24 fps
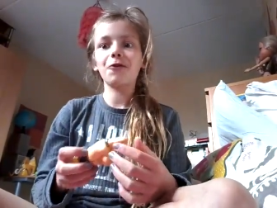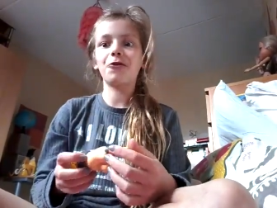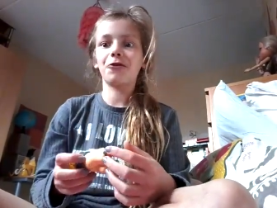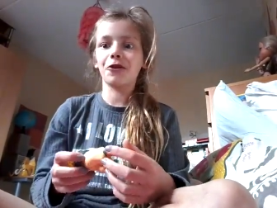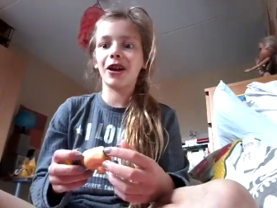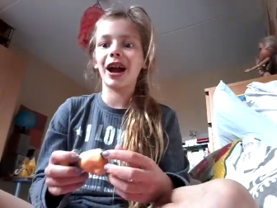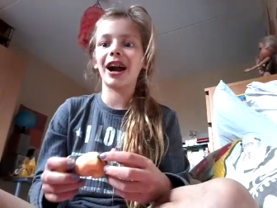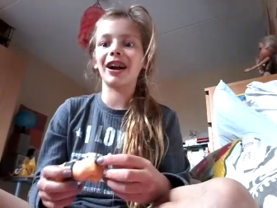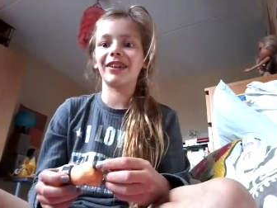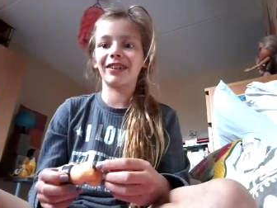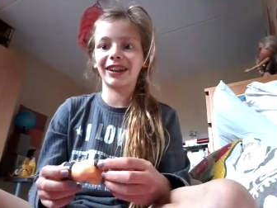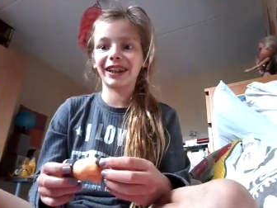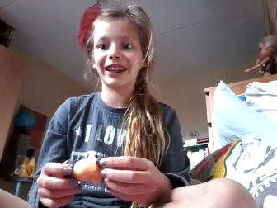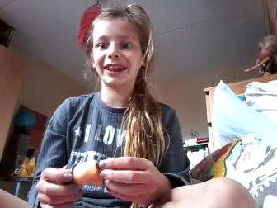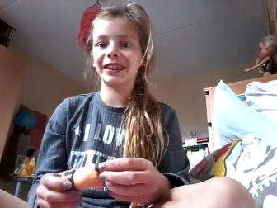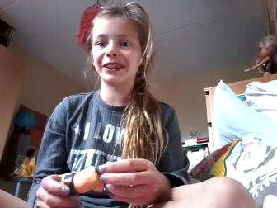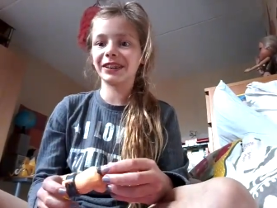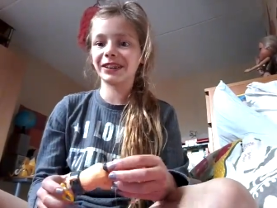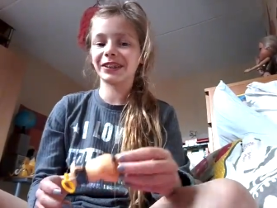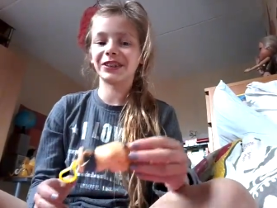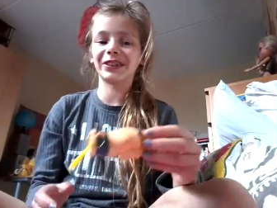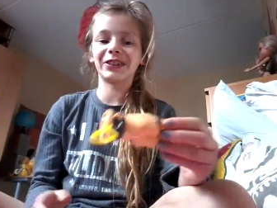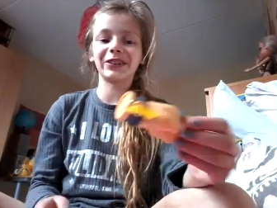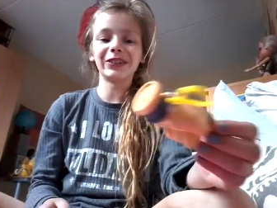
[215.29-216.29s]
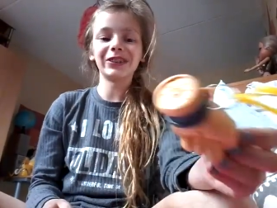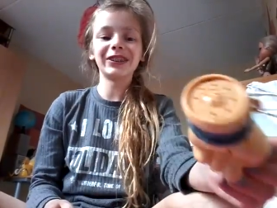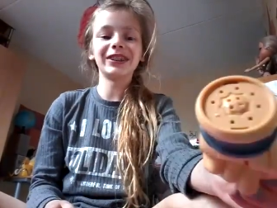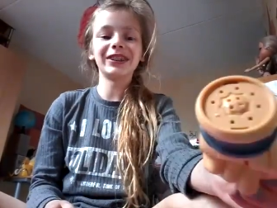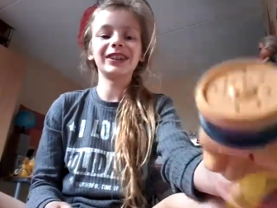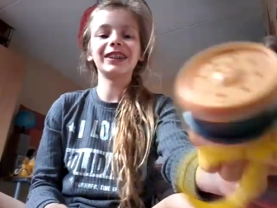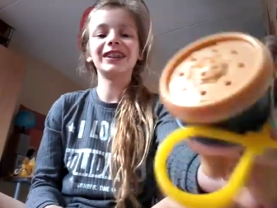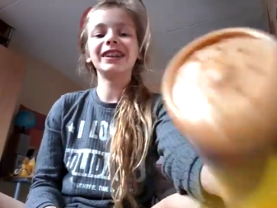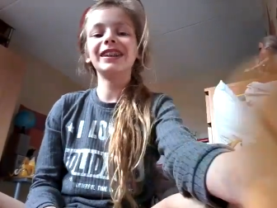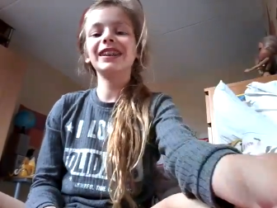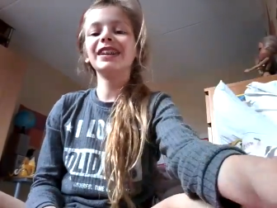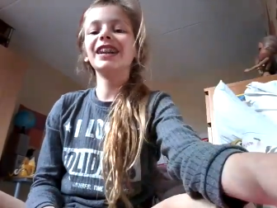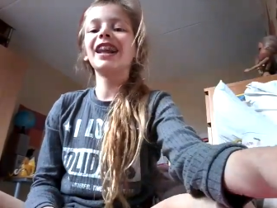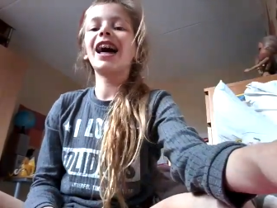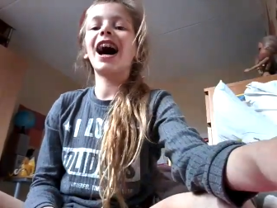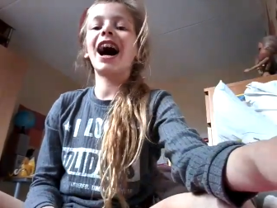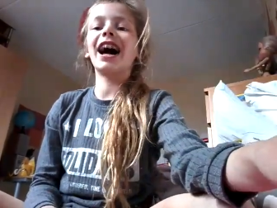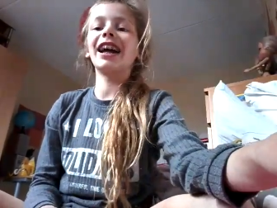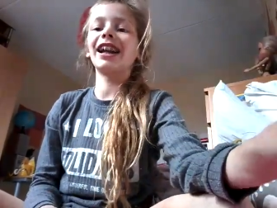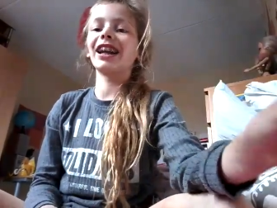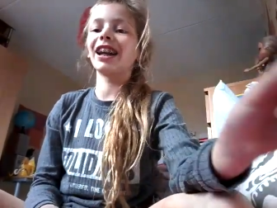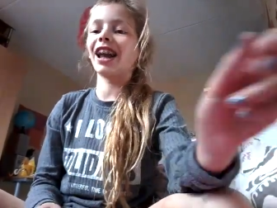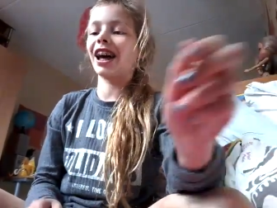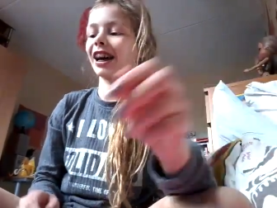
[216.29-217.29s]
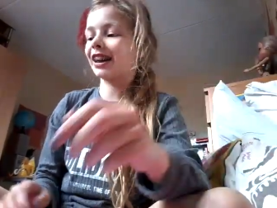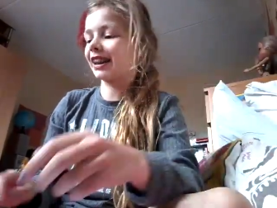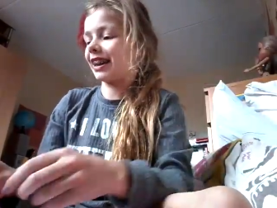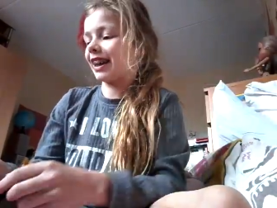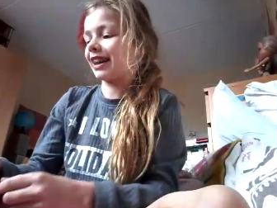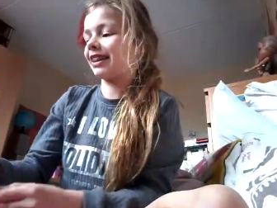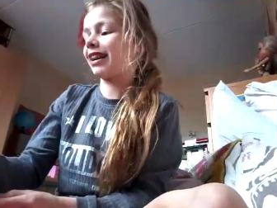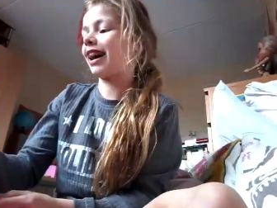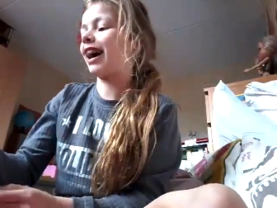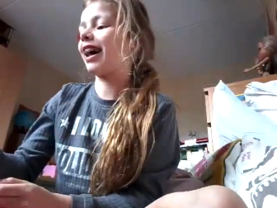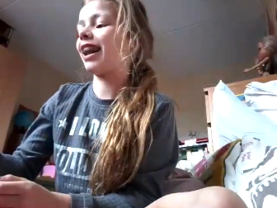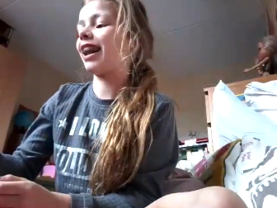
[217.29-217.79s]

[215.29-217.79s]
very cool. I like it.